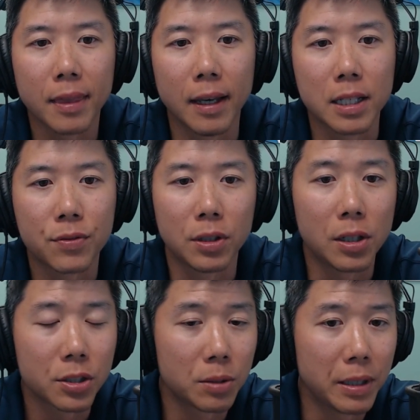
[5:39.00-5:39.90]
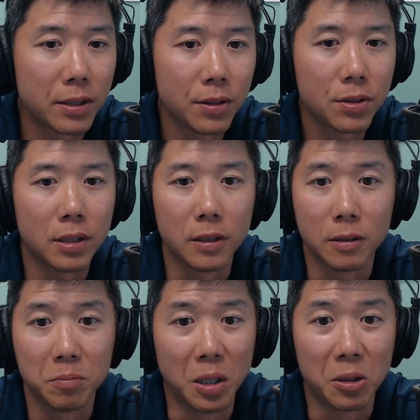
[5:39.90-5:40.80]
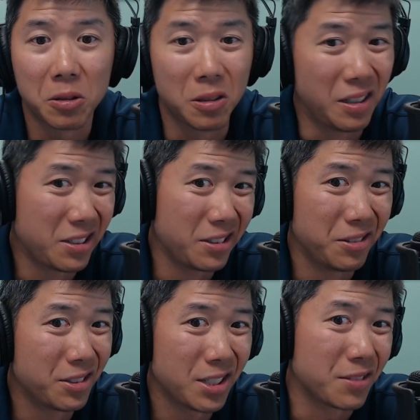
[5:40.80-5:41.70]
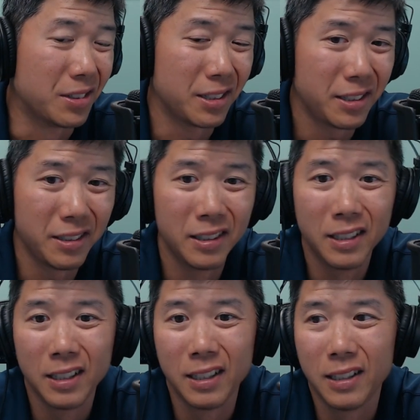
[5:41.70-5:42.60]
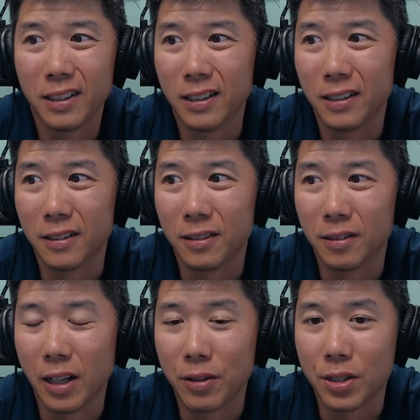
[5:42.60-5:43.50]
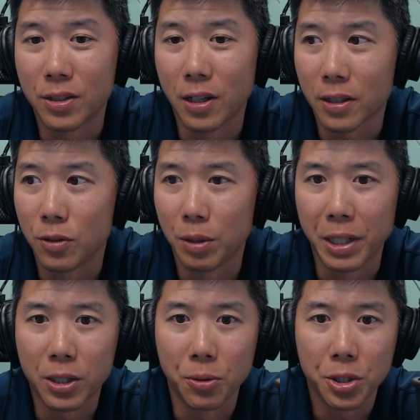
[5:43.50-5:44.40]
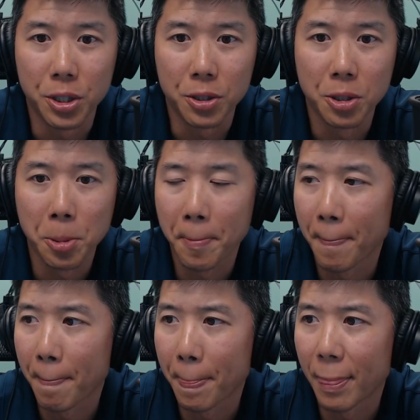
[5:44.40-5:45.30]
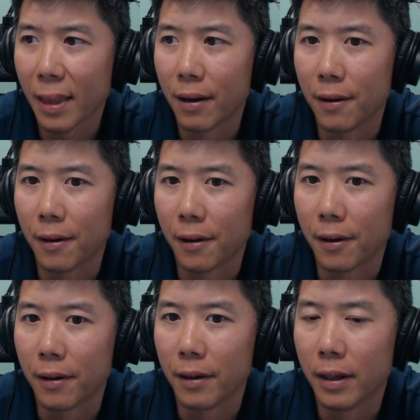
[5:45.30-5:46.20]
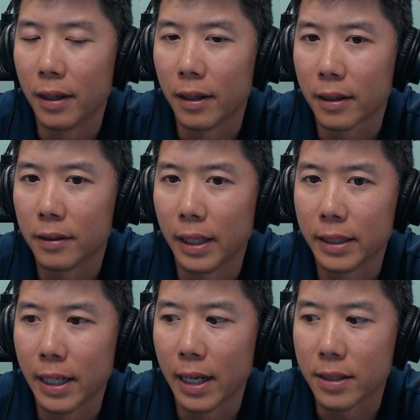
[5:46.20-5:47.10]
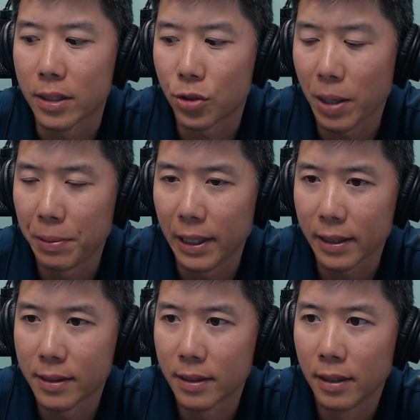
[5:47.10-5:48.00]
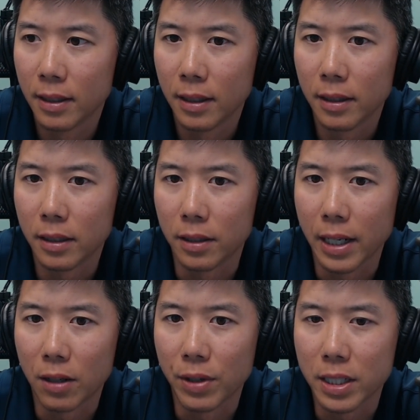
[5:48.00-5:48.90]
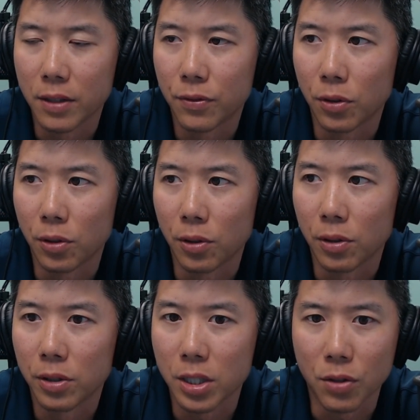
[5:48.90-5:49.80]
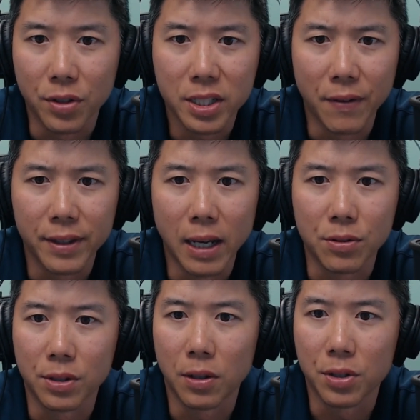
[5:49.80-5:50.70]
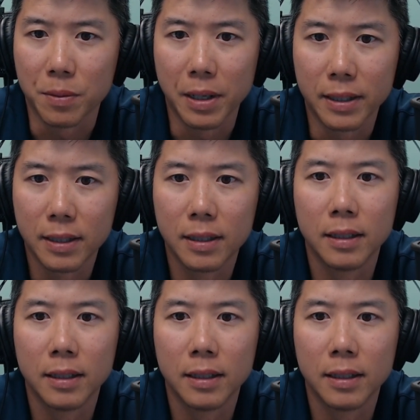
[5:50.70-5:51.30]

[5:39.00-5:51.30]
As for long-term rentals, um, our clients are doing just fine. Uh, I was just talking to one of my coaches. Our uh, client that has a triplex, they're now rented for just over seven thousand dollars a month.